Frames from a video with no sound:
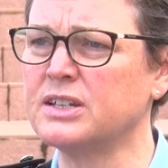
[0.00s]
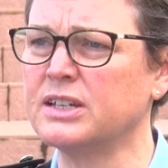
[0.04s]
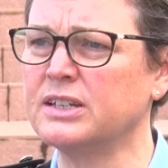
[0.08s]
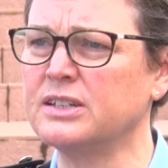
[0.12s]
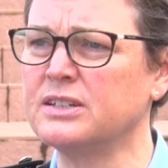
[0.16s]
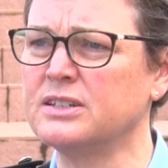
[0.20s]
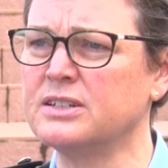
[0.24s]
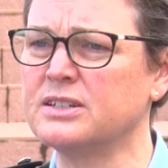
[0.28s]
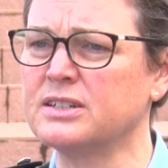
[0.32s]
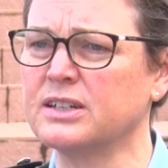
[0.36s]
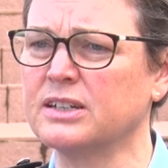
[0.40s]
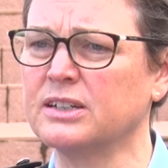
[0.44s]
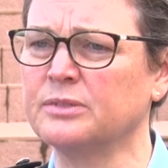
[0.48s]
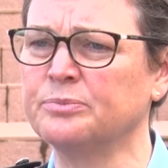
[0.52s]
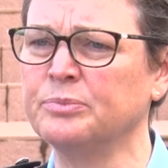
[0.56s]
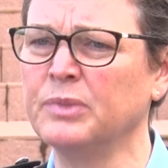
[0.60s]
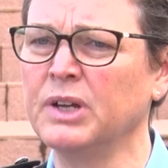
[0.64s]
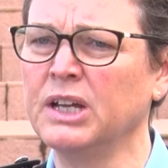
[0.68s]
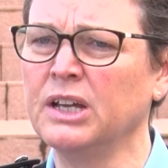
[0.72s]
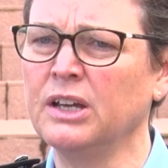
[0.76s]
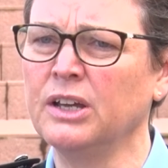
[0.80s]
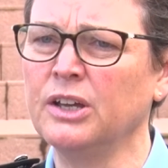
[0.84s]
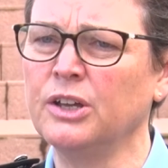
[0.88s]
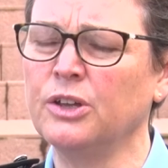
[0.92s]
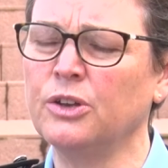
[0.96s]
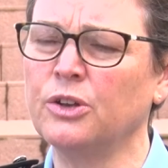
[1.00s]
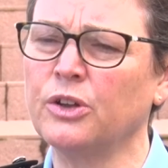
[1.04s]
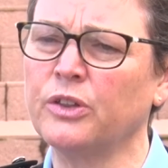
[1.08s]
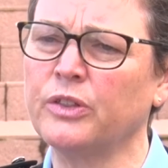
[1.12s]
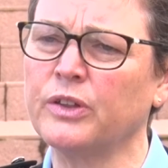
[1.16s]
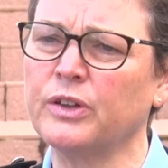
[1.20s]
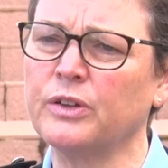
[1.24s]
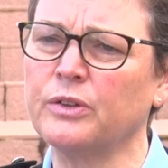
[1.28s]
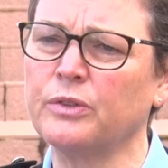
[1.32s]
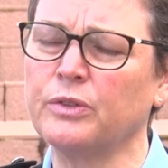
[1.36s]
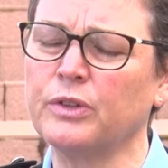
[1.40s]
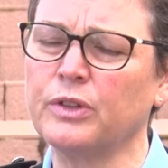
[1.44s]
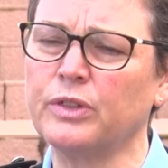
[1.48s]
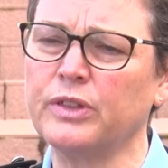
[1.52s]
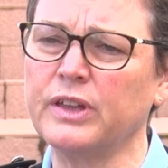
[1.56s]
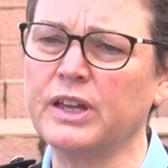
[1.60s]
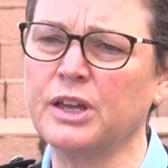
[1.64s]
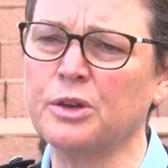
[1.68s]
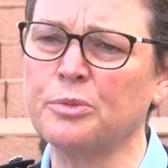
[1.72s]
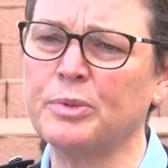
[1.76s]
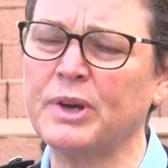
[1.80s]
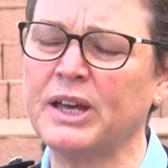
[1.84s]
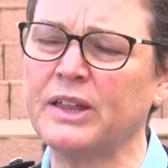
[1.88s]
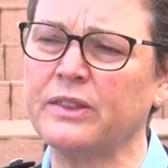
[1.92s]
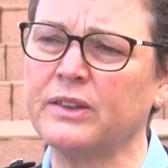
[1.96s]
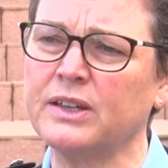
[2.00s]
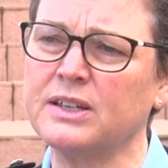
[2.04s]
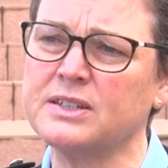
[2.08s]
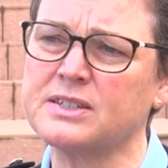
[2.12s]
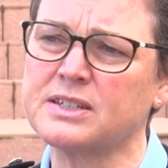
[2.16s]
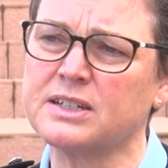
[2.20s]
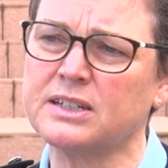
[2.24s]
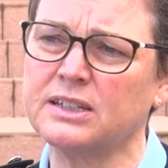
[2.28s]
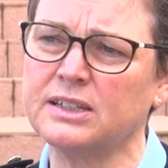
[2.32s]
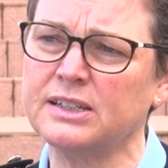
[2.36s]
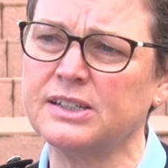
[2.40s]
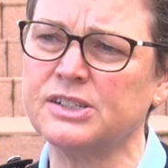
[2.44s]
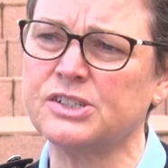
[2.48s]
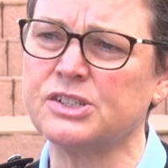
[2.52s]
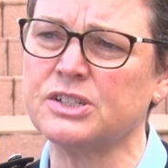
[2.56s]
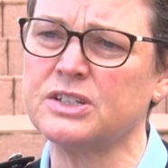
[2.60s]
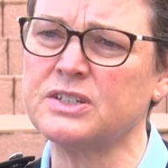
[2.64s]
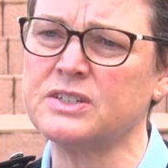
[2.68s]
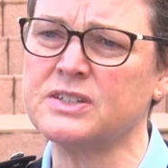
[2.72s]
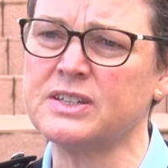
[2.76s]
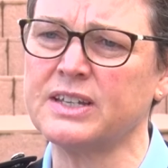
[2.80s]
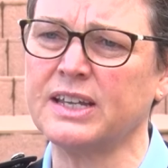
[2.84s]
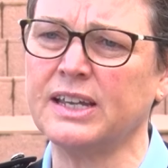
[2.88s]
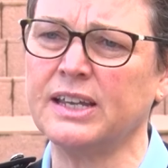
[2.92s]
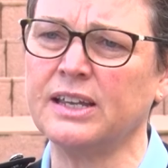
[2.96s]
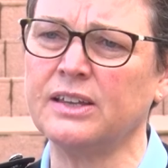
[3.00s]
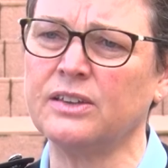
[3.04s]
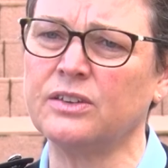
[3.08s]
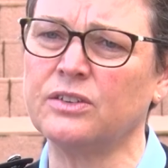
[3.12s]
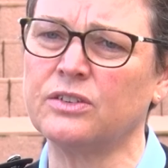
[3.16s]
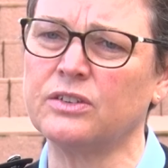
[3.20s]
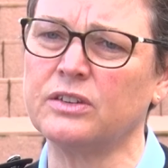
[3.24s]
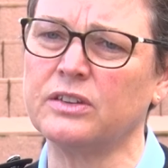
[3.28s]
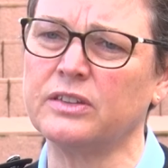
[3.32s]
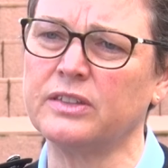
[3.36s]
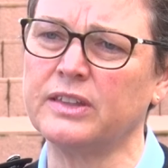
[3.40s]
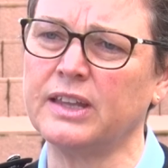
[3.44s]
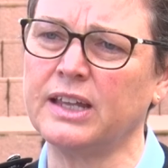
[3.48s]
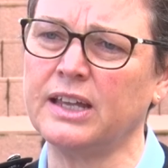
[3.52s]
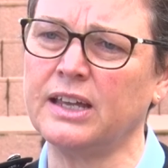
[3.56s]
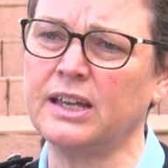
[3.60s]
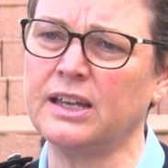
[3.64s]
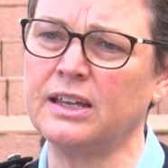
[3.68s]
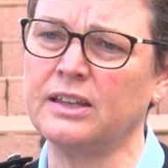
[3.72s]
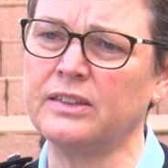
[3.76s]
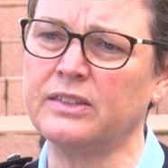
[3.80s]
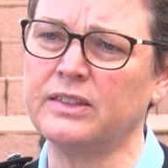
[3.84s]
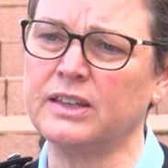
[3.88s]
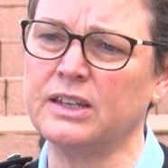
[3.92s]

and the thing about these collisions is that